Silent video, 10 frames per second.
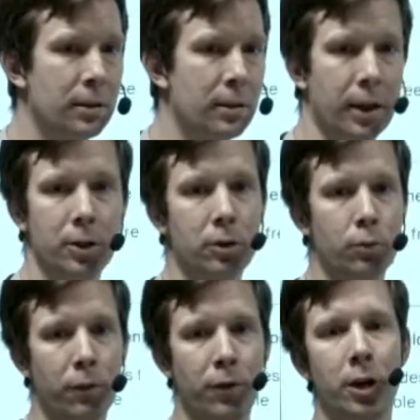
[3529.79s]
I just
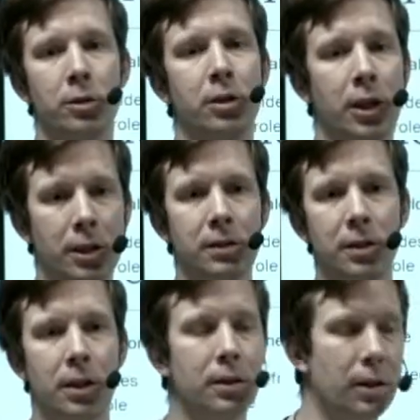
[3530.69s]
refer to the
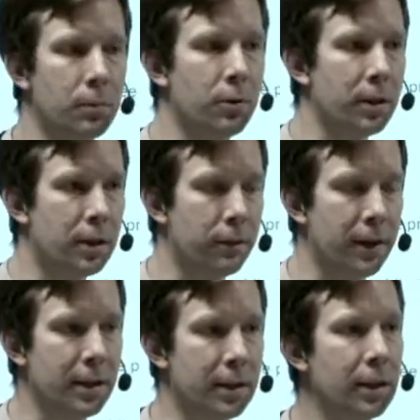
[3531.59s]
incident number in
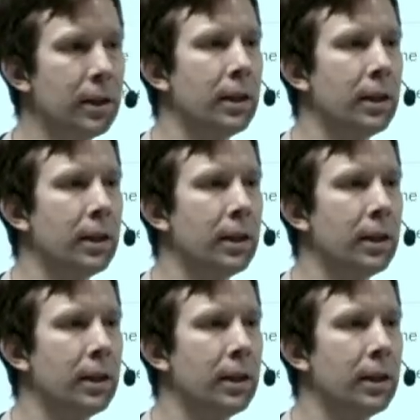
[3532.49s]
Defender,